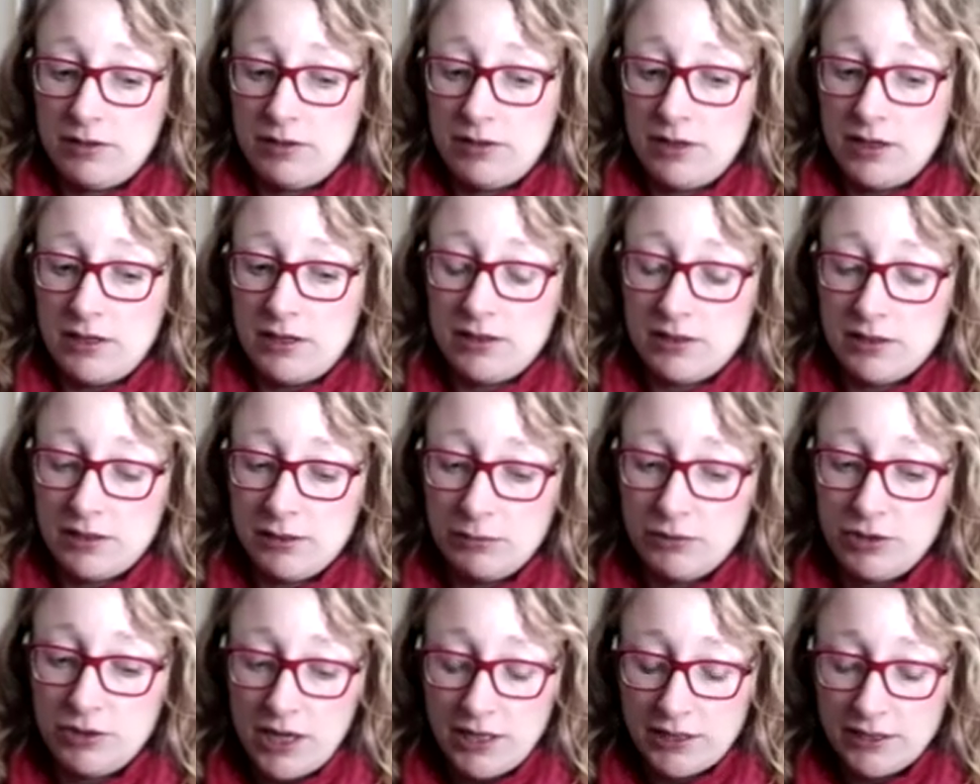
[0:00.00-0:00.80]
it's an
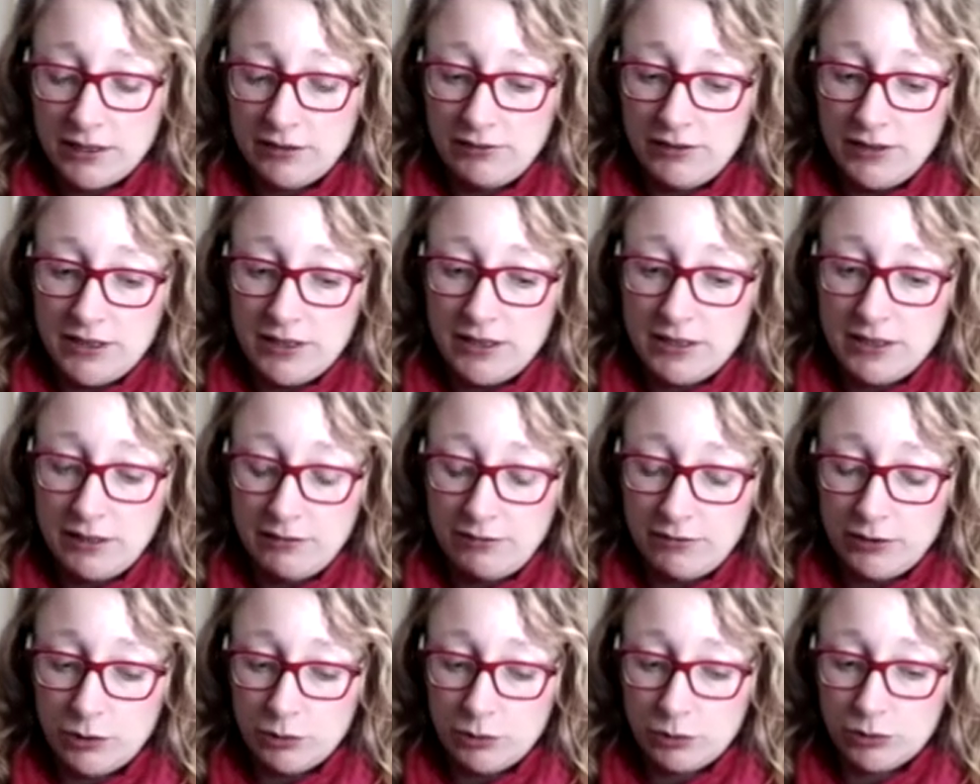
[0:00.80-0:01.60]
objectively
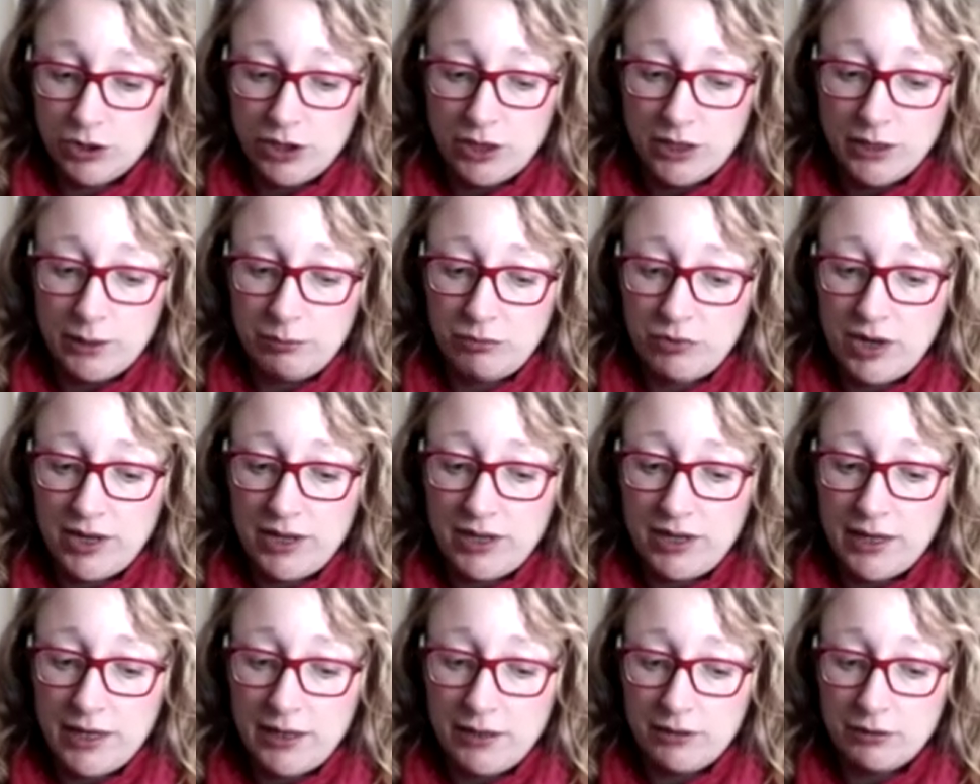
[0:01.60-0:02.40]
difficult time right
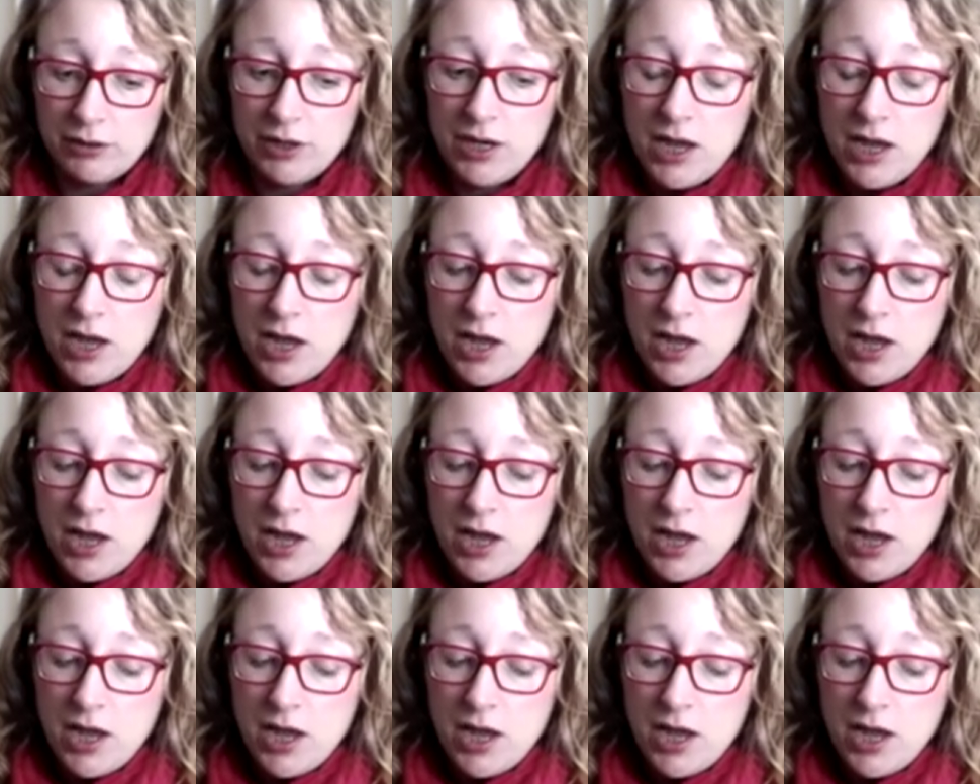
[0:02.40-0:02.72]
now